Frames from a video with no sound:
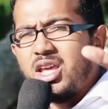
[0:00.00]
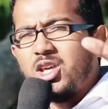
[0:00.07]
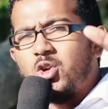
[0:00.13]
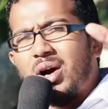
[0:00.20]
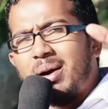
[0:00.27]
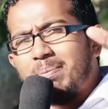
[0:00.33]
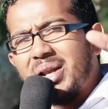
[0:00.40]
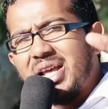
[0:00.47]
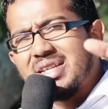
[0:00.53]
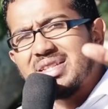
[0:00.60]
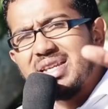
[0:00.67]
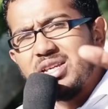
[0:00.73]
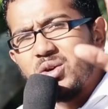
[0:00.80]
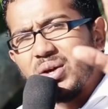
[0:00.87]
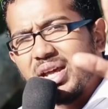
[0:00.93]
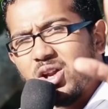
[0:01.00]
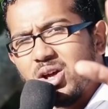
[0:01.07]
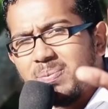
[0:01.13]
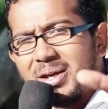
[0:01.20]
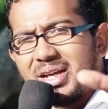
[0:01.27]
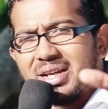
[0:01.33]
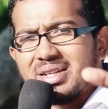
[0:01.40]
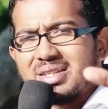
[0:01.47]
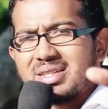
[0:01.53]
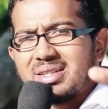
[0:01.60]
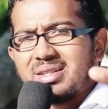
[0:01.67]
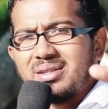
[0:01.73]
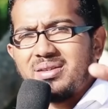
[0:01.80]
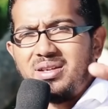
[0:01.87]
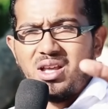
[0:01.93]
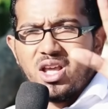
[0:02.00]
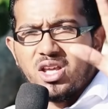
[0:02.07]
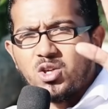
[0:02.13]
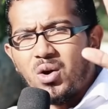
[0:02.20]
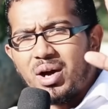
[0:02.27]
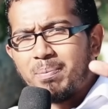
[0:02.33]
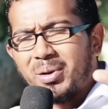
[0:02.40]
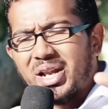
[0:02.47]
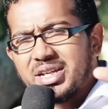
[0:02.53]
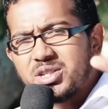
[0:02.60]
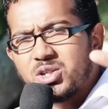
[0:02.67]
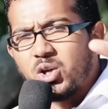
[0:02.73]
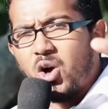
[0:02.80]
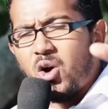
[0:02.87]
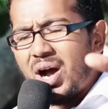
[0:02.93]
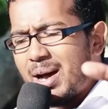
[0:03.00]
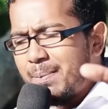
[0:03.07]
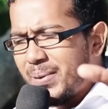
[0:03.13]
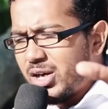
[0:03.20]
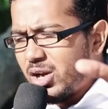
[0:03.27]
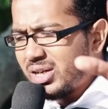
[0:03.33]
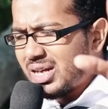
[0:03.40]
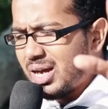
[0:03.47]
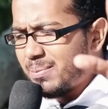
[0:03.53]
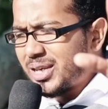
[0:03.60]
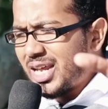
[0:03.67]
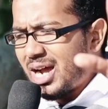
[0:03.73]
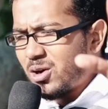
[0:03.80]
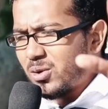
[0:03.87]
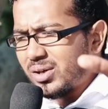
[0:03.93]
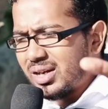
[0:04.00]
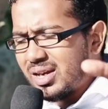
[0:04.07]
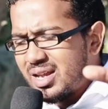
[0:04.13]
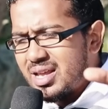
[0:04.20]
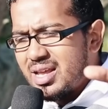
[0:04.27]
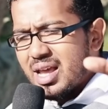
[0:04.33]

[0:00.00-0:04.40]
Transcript: You are blessed and you cannot be cursed. You are blessed to go up and not come down.